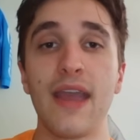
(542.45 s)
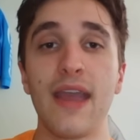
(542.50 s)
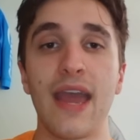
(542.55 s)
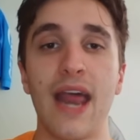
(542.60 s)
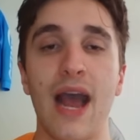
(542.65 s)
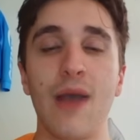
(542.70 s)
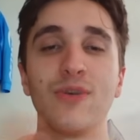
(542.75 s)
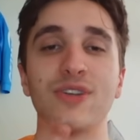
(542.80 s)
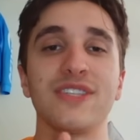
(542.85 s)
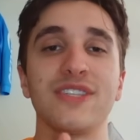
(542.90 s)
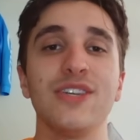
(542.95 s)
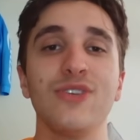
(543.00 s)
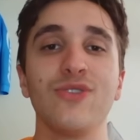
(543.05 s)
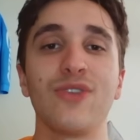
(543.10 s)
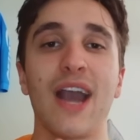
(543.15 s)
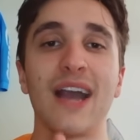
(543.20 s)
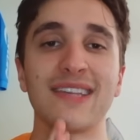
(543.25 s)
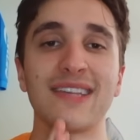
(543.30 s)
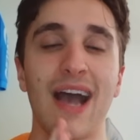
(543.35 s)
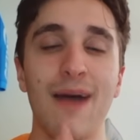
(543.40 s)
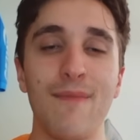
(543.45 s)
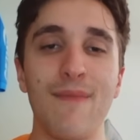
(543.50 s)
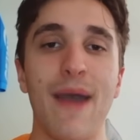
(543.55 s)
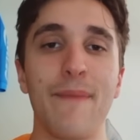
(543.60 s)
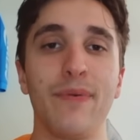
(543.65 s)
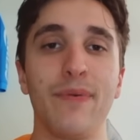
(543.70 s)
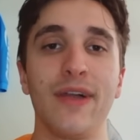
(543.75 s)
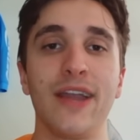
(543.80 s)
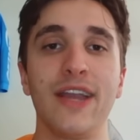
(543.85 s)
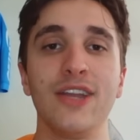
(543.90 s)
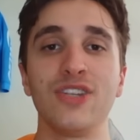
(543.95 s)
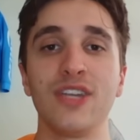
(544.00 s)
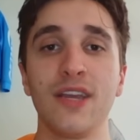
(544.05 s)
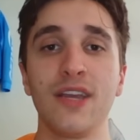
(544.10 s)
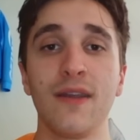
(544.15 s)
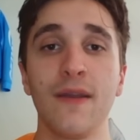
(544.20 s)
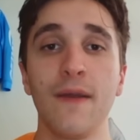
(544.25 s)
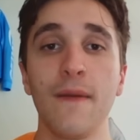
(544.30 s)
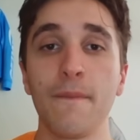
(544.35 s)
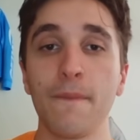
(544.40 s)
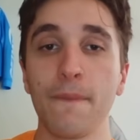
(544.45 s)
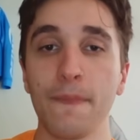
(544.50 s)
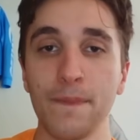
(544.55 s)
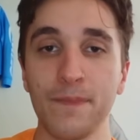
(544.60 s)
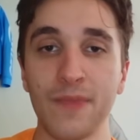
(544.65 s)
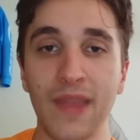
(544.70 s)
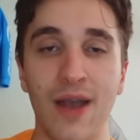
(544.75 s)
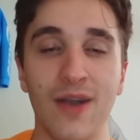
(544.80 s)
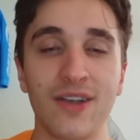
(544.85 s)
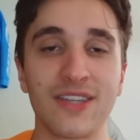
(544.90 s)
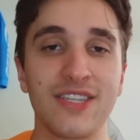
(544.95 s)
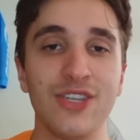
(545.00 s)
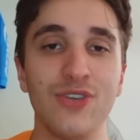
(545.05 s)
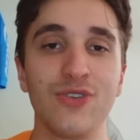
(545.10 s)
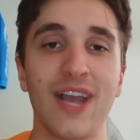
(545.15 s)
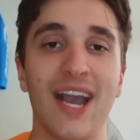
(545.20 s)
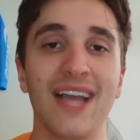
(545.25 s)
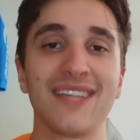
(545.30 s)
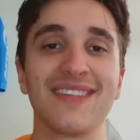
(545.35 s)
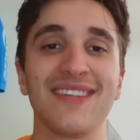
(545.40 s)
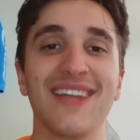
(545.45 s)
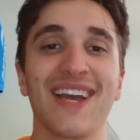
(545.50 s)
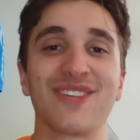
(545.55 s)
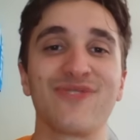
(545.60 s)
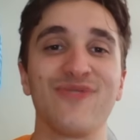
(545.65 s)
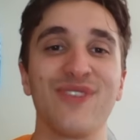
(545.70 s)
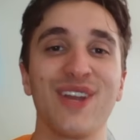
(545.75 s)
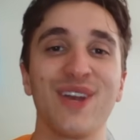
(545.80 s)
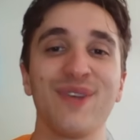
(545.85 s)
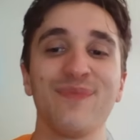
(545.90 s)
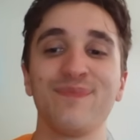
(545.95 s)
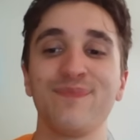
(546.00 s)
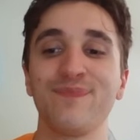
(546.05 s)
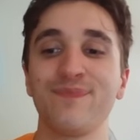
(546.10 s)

And I will see you guys. I'm Matt Palange, and I will see you guys in the next video.